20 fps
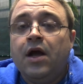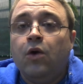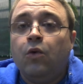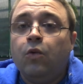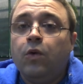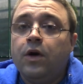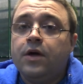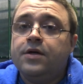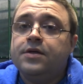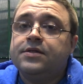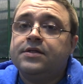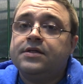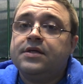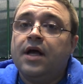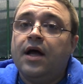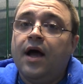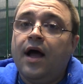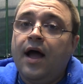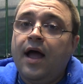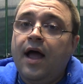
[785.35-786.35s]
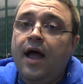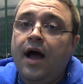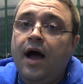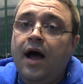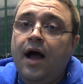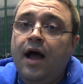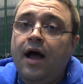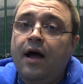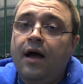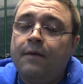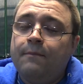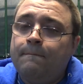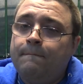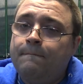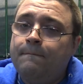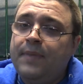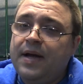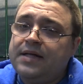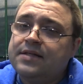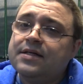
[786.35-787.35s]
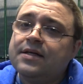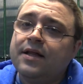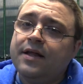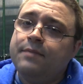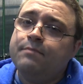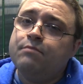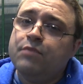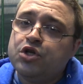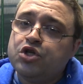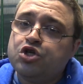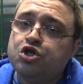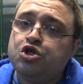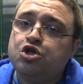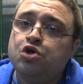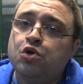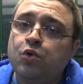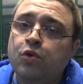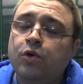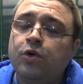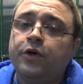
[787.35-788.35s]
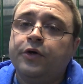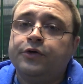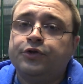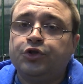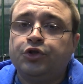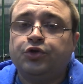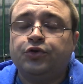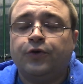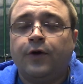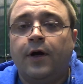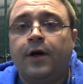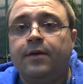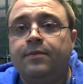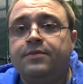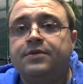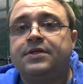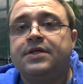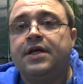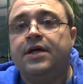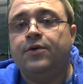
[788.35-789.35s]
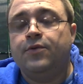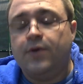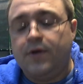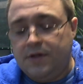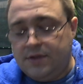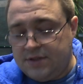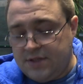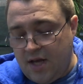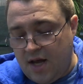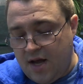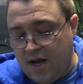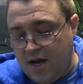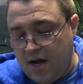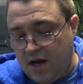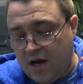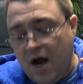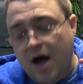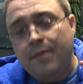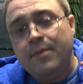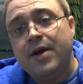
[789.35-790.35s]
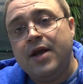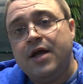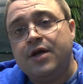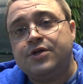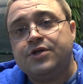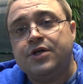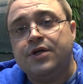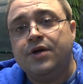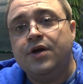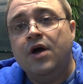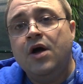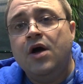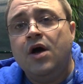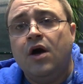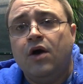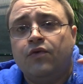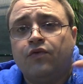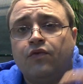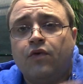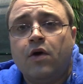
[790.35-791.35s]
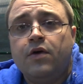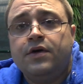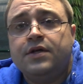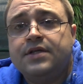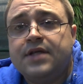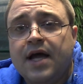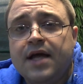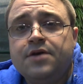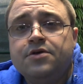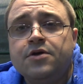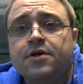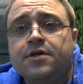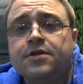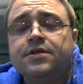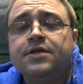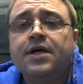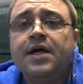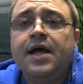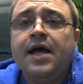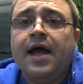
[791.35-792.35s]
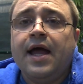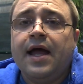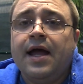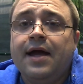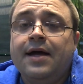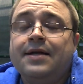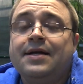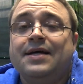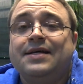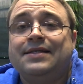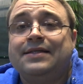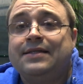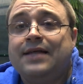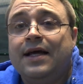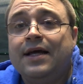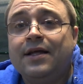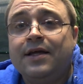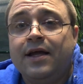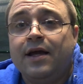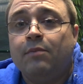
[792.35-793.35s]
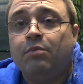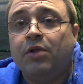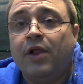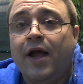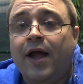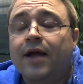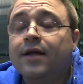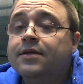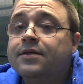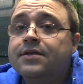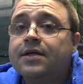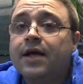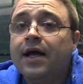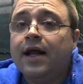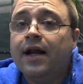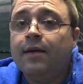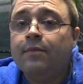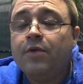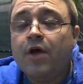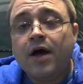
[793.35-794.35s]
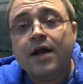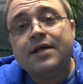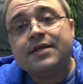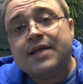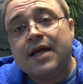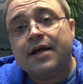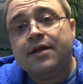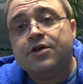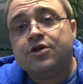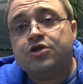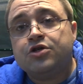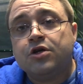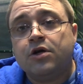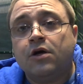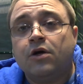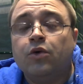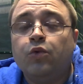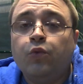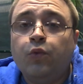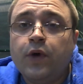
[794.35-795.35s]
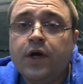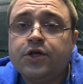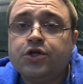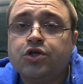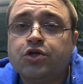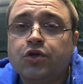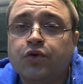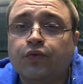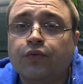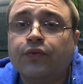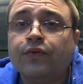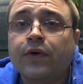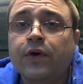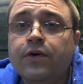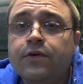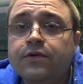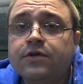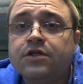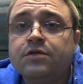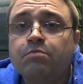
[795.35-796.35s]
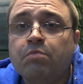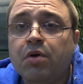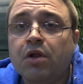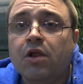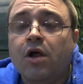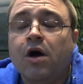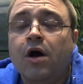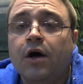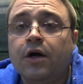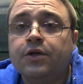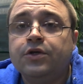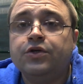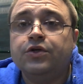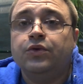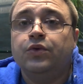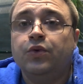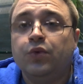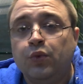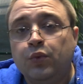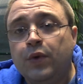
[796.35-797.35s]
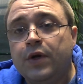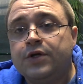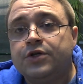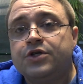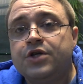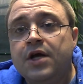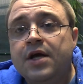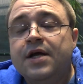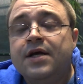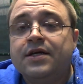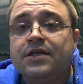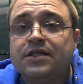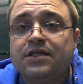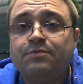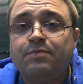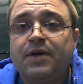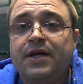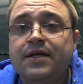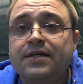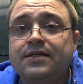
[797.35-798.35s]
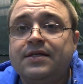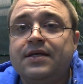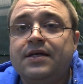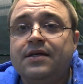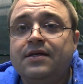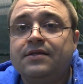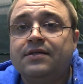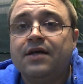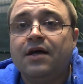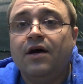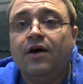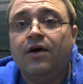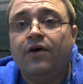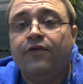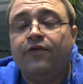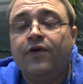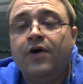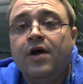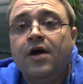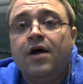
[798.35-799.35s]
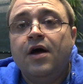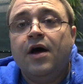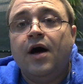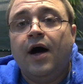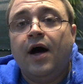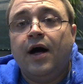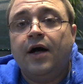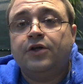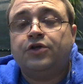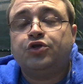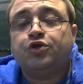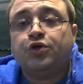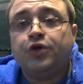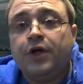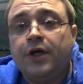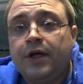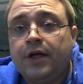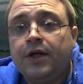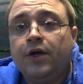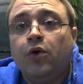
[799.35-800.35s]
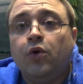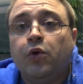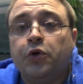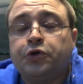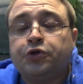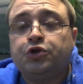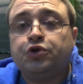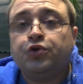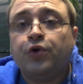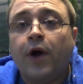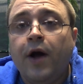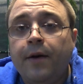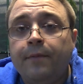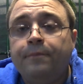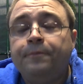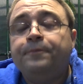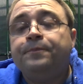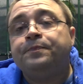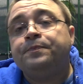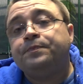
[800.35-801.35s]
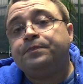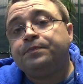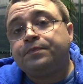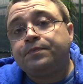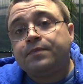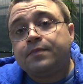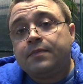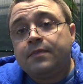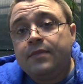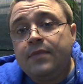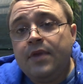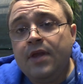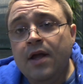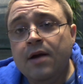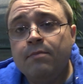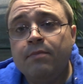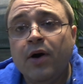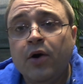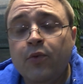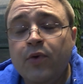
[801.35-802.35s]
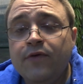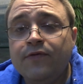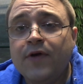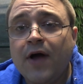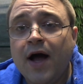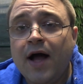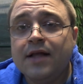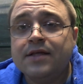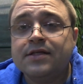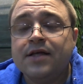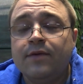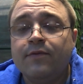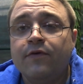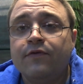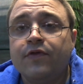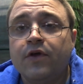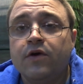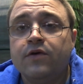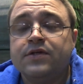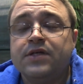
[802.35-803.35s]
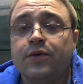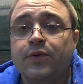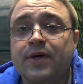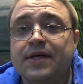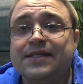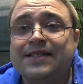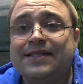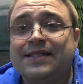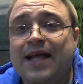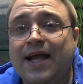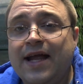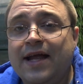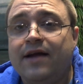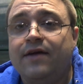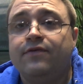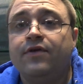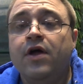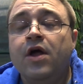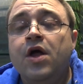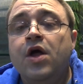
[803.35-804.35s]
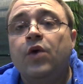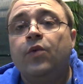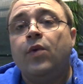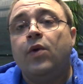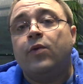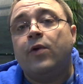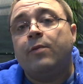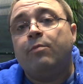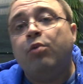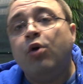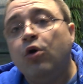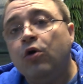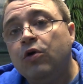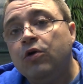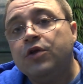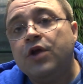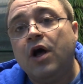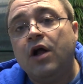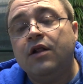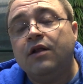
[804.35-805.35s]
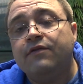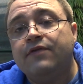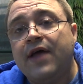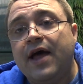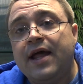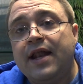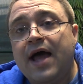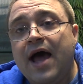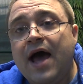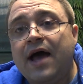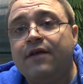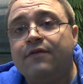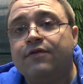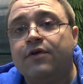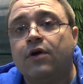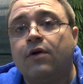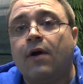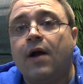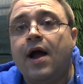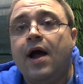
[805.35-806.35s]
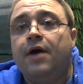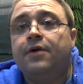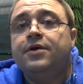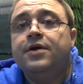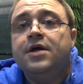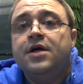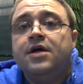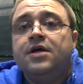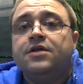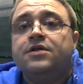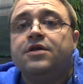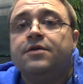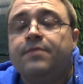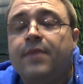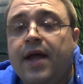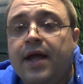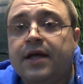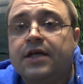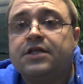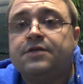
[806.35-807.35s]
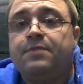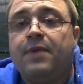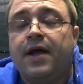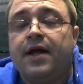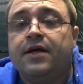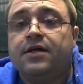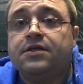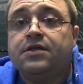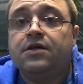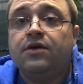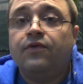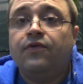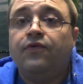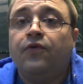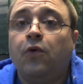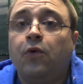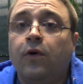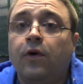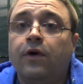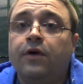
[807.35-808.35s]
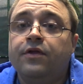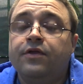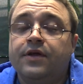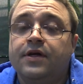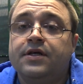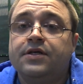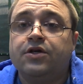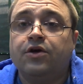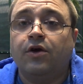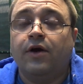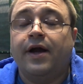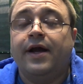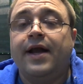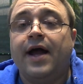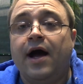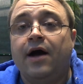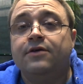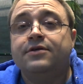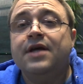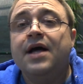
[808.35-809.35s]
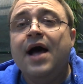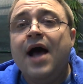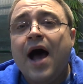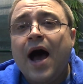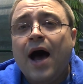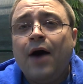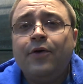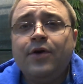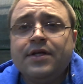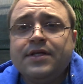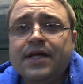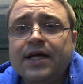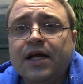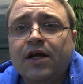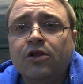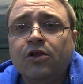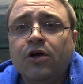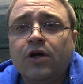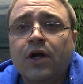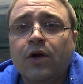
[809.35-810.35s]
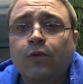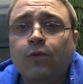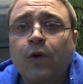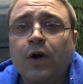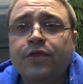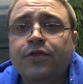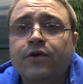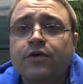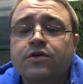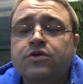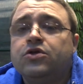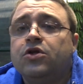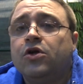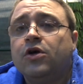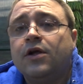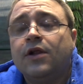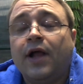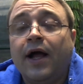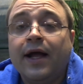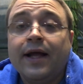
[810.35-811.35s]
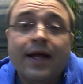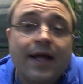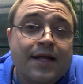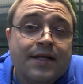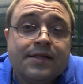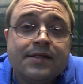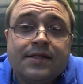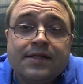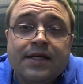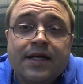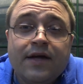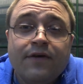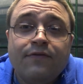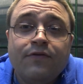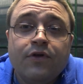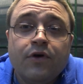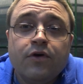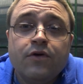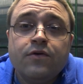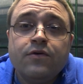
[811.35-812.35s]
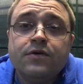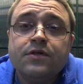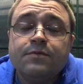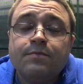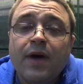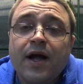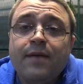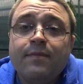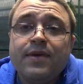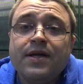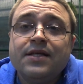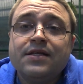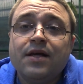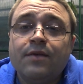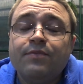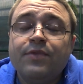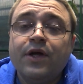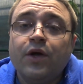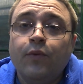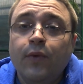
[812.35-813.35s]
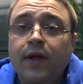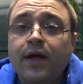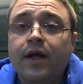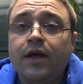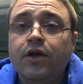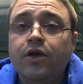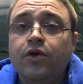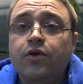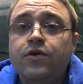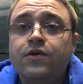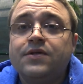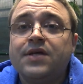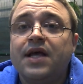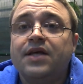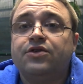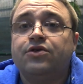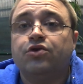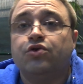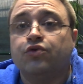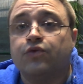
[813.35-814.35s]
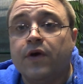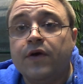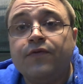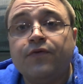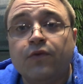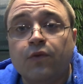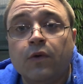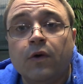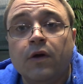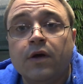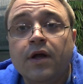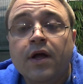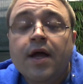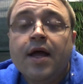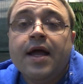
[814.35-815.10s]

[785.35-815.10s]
was basically mature shrubs. It was uh, a combination of rhododendrons and azalea plants. And I'm not exactly sure which roots belong to which species of uh, tree or shrub, but we've got some of those that we saved when we pulled all of that out of the ground to make space for this greenhouse. I want to take a look at what those look like and see if those might be something we can use as driftwood